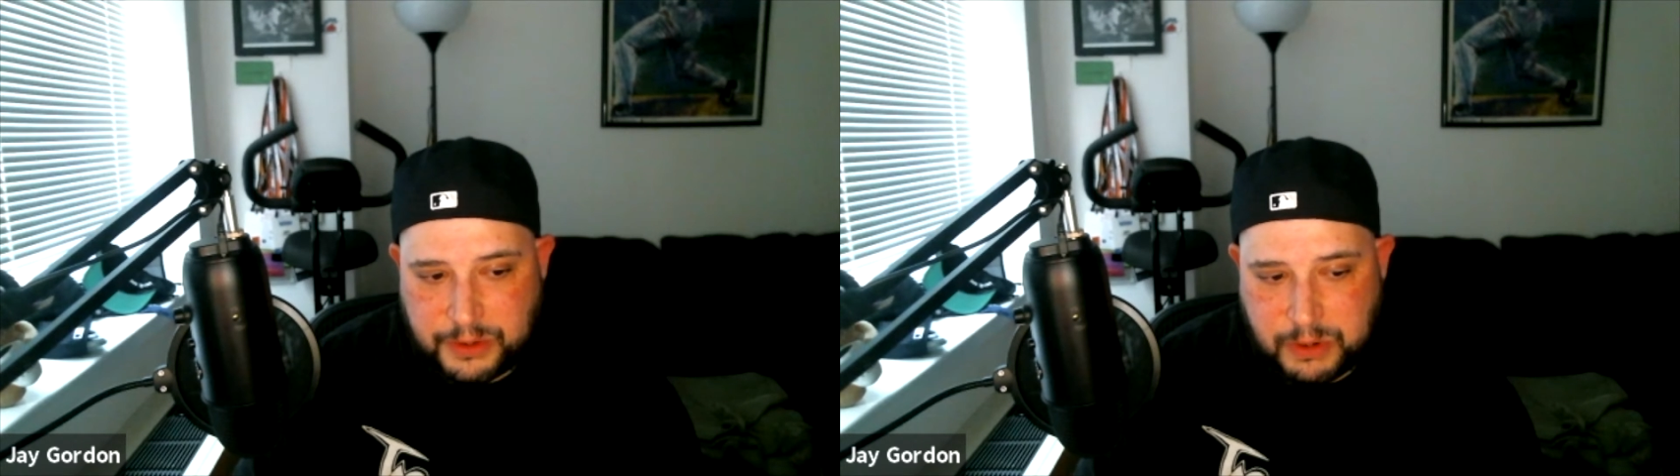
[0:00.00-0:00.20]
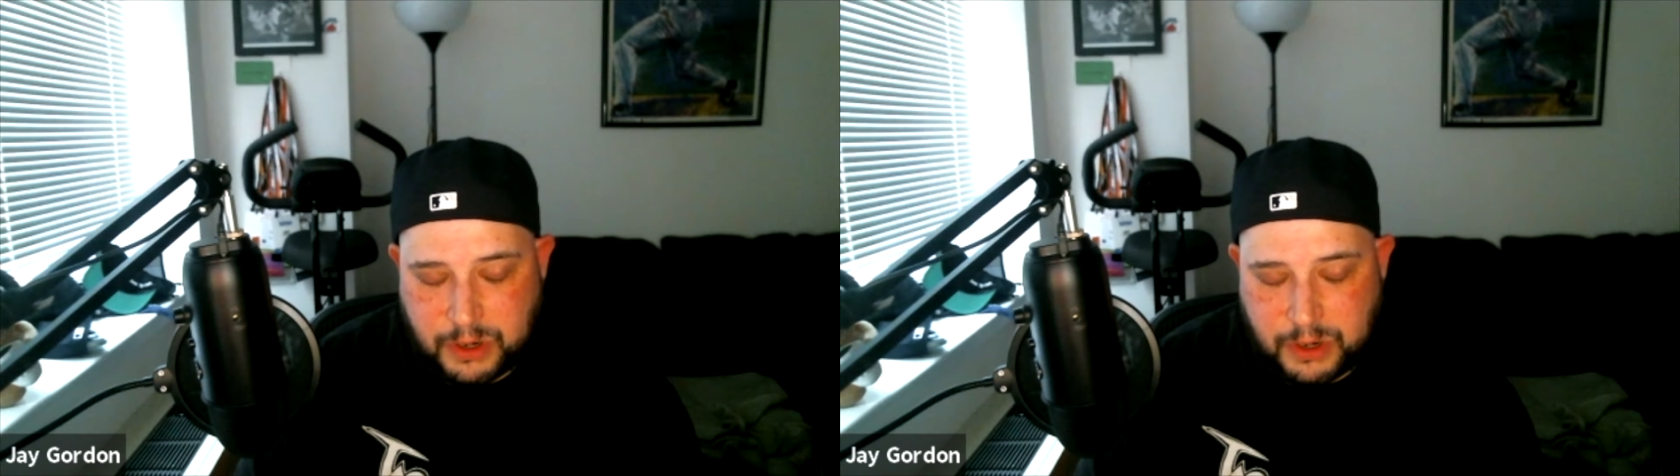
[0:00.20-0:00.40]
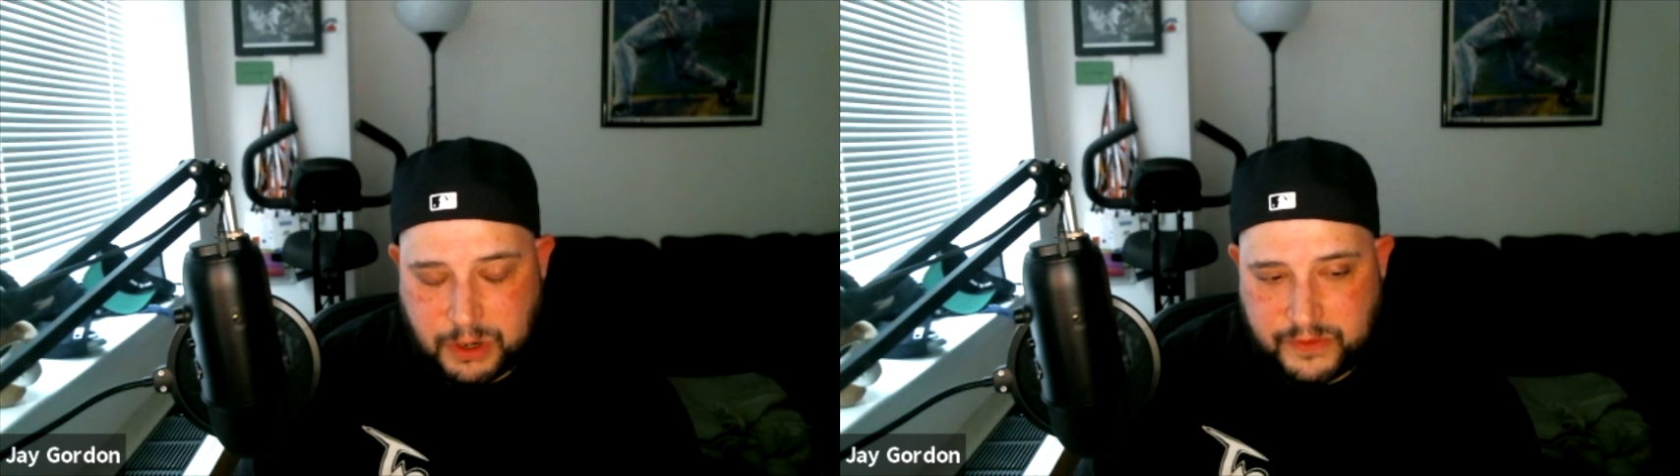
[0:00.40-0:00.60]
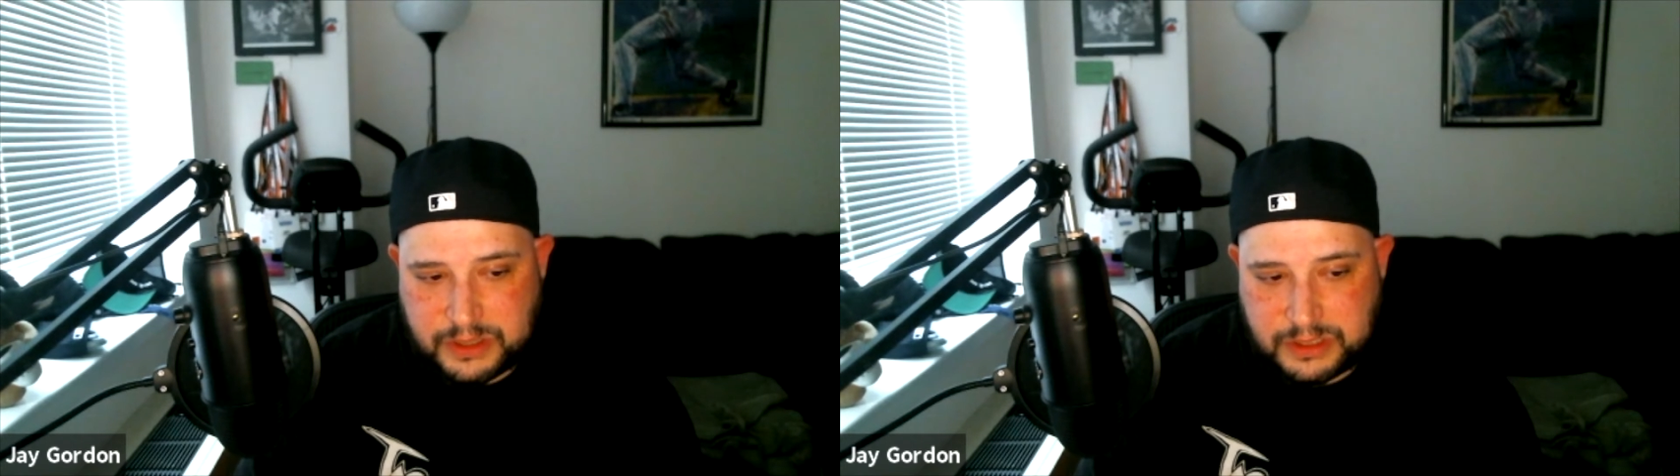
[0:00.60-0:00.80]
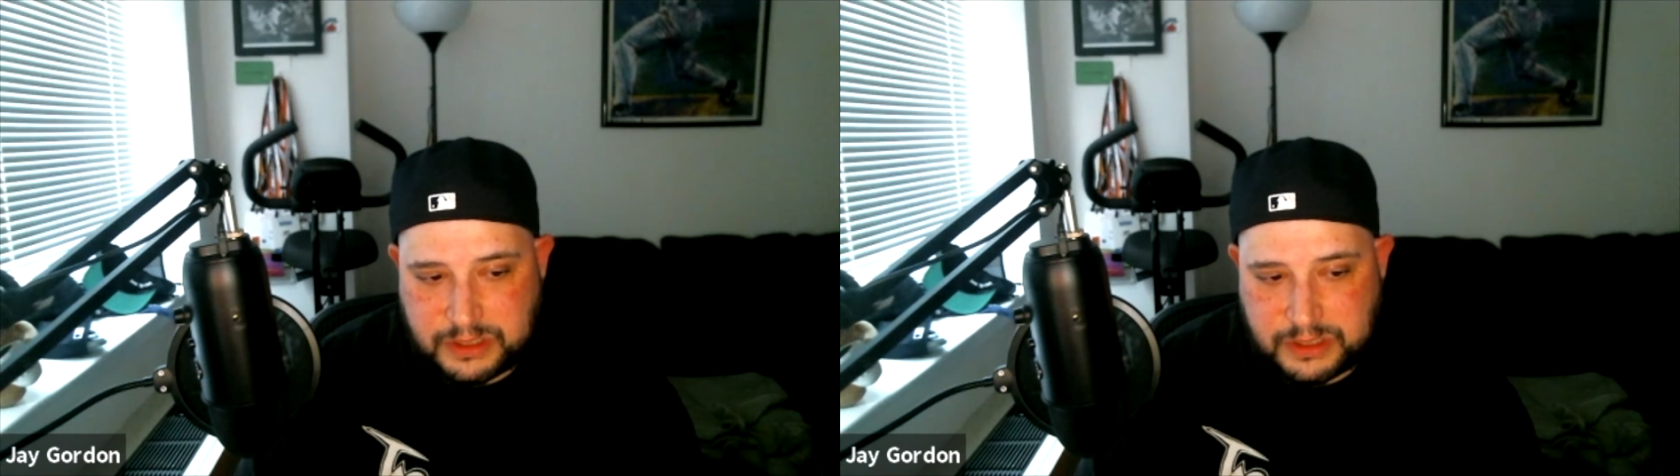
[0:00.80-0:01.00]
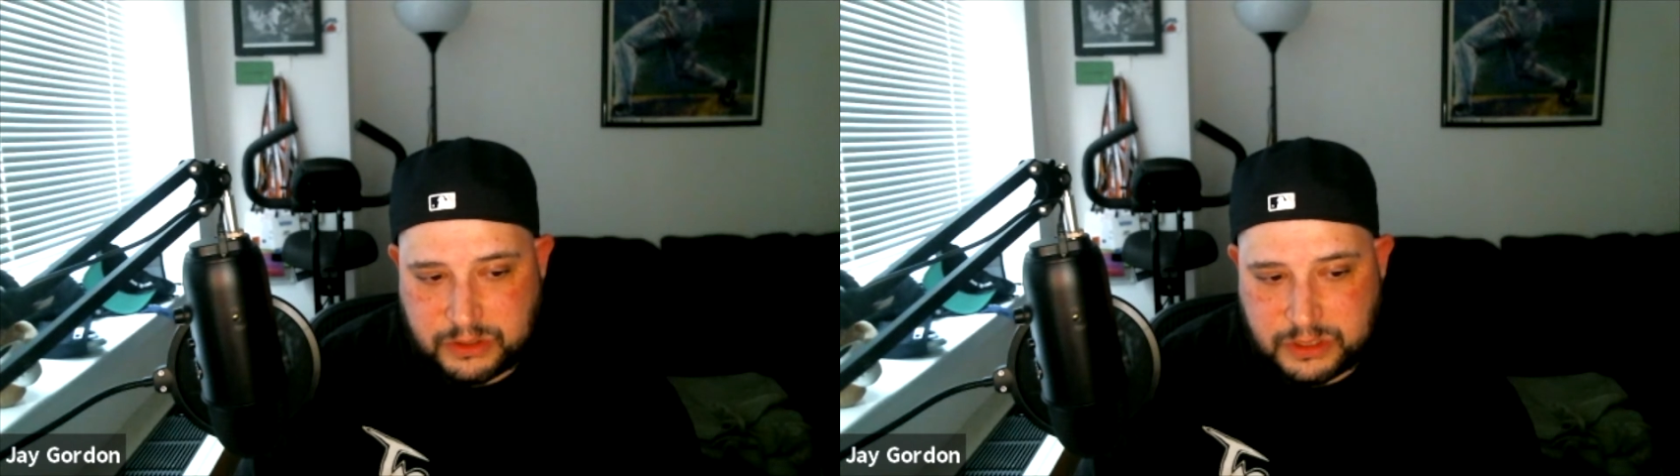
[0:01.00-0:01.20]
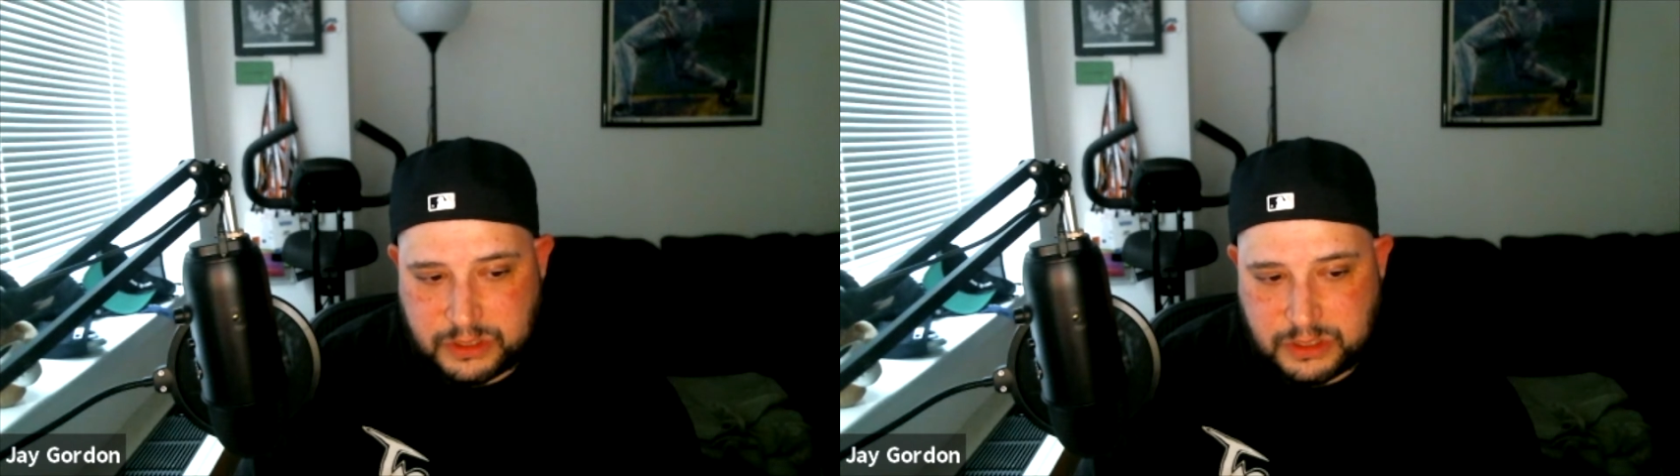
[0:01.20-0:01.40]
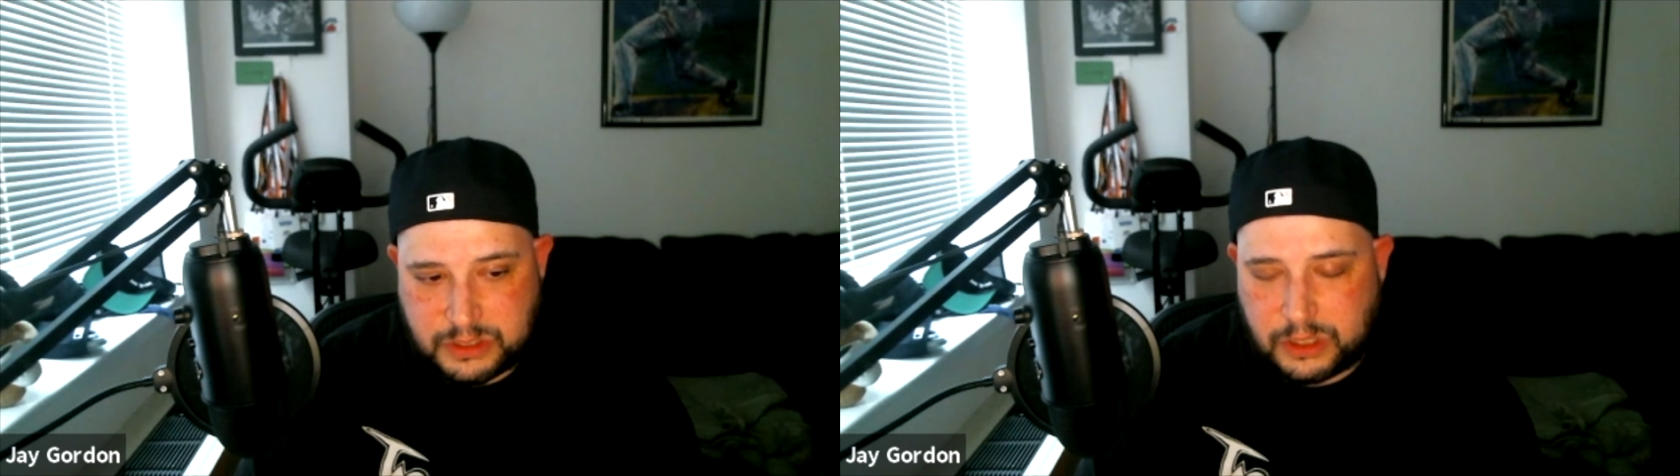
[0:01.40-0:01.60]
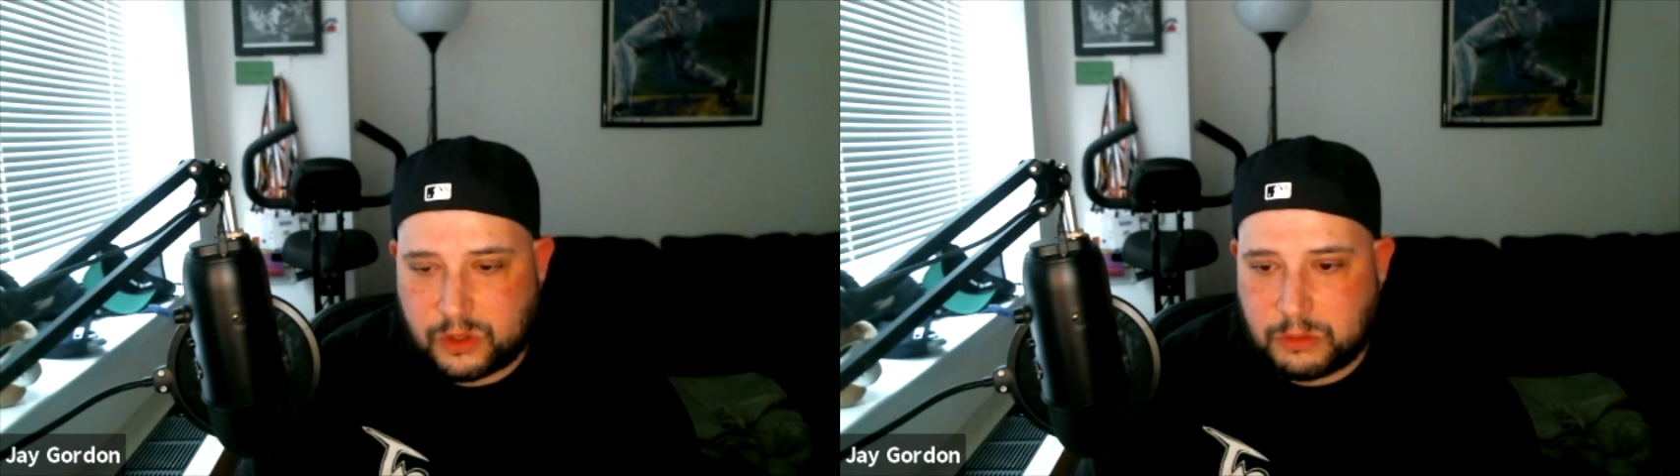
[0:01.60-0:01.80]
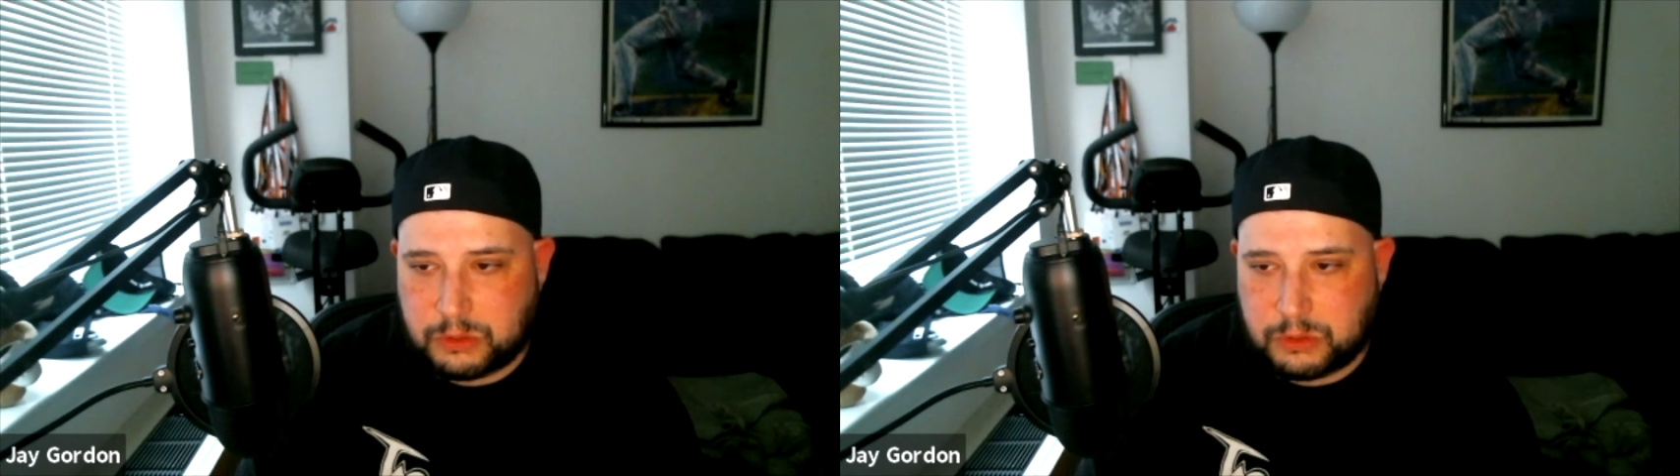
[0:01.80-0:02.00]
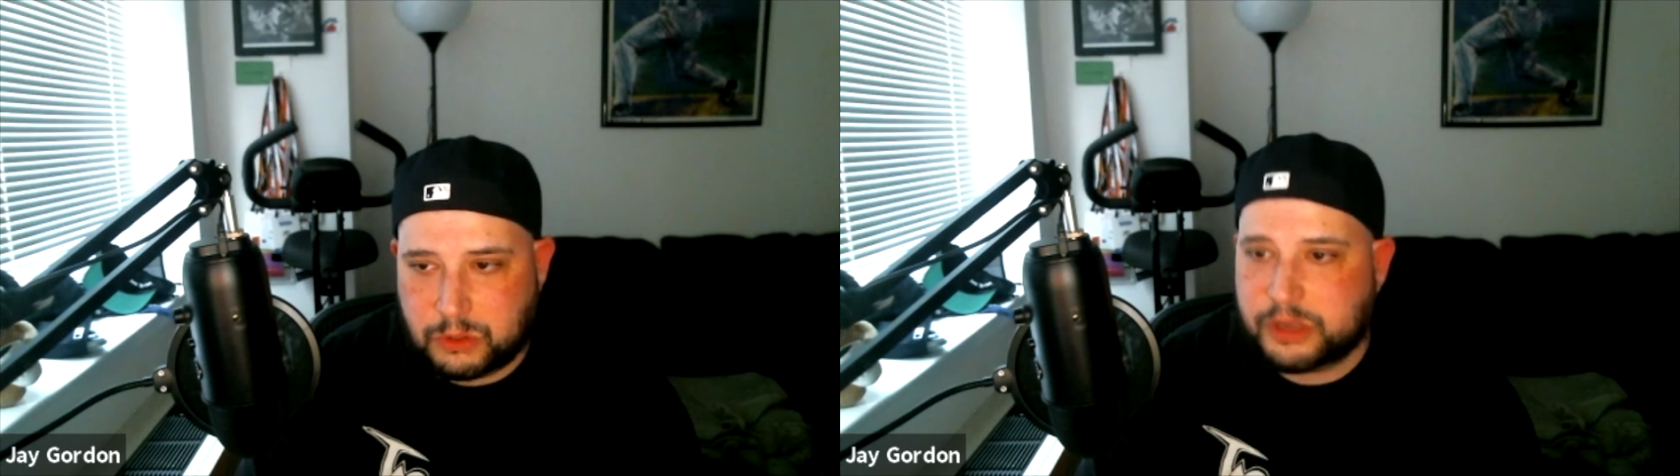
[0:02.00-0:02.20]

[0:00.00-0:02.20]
other part of it is that there's this global